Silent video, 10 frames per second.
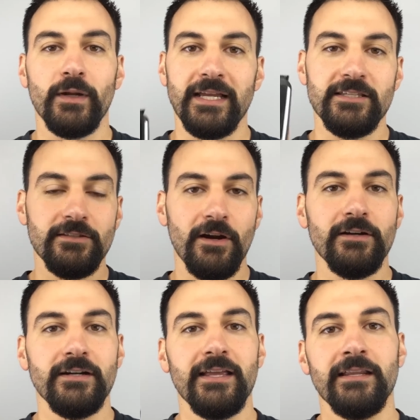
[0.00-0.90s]
When I
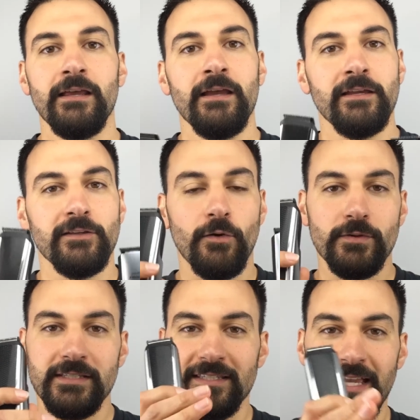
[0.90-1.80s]
started it, you know, it
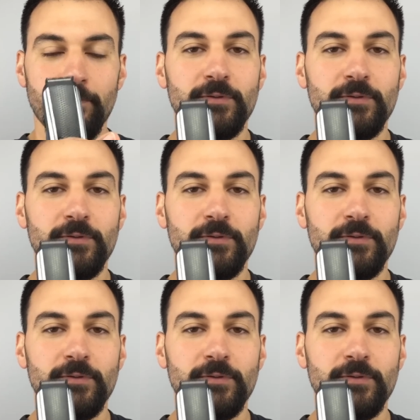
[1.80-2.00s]
was the same